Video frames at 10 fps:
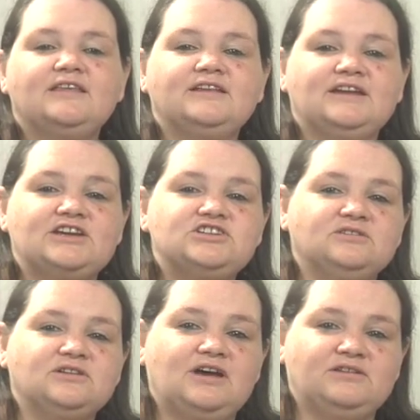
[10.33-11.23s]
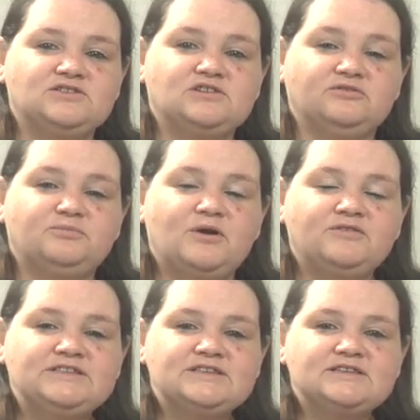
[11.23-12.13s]
The National Council of
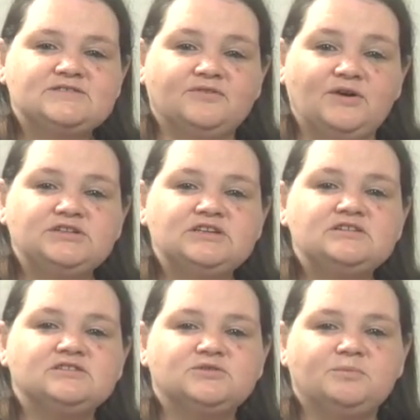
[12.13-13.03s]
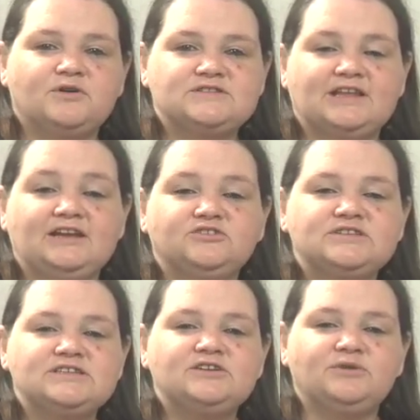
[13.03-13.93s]
Provinces voted to pass the
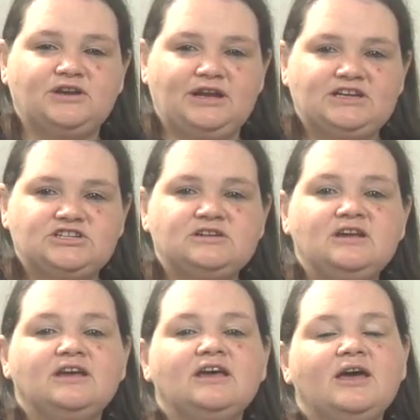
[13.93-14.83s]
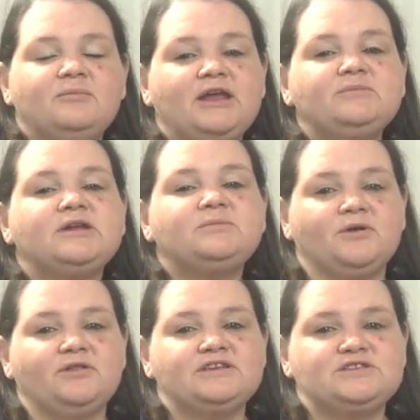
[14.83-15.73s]
Electricity Regulation Amendment
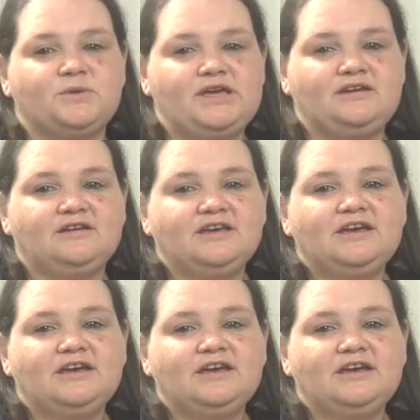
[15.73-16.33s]
Bill this week.